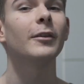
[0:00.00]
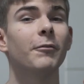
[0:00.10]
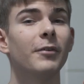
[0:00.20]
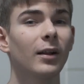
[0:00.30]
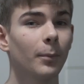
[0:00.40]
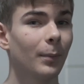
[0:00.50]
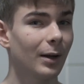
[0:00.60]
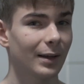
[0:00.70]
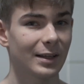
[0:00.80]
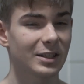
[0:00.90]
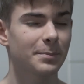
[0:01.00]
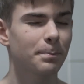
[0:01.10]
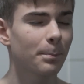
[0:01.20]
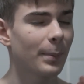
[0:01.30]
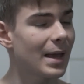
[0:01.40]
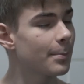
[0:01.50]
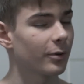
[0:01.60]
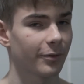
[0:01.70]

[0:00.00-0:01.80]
The film is paper